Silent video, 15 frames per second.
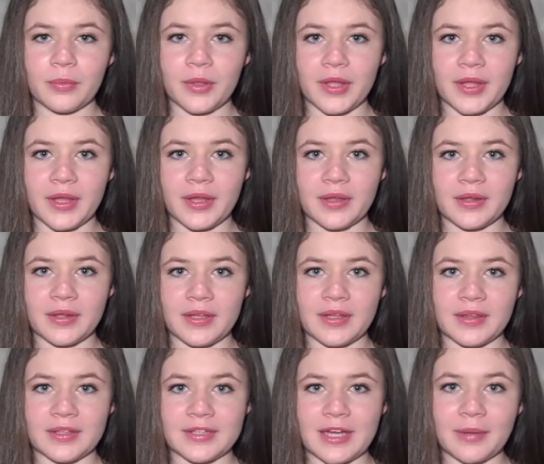put her link
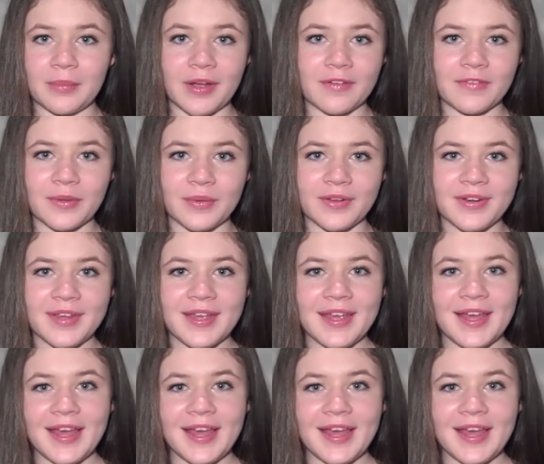in the down bar if you want.